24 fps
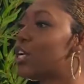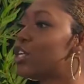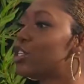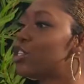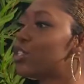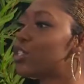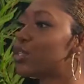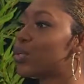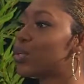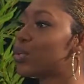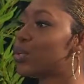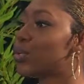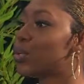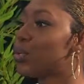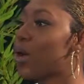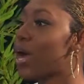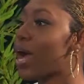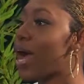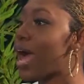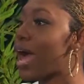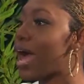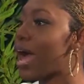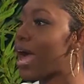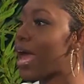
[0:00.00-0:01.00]
So
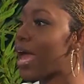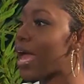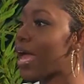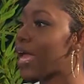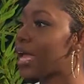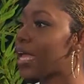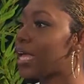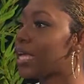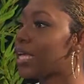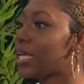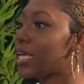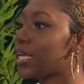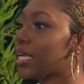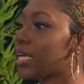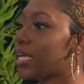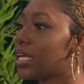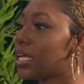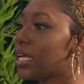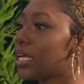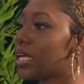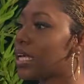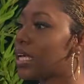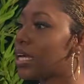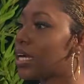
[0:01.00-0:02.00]
I
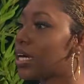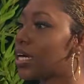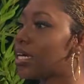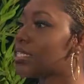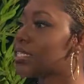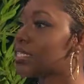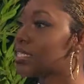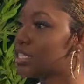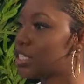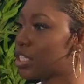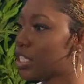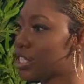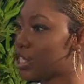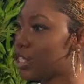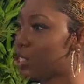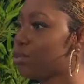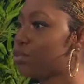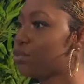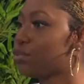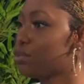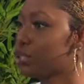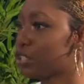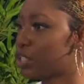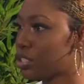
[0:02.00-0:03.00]

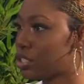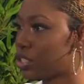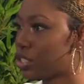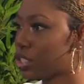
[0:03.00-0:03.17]
continued